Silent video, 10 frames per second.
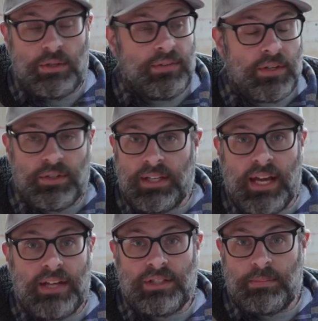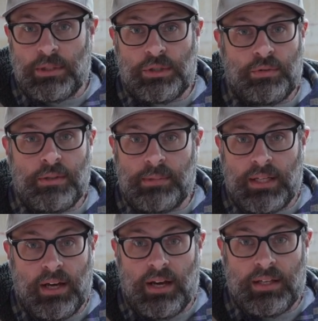You have to turn the gas up extremely
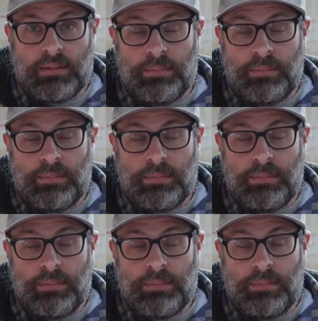high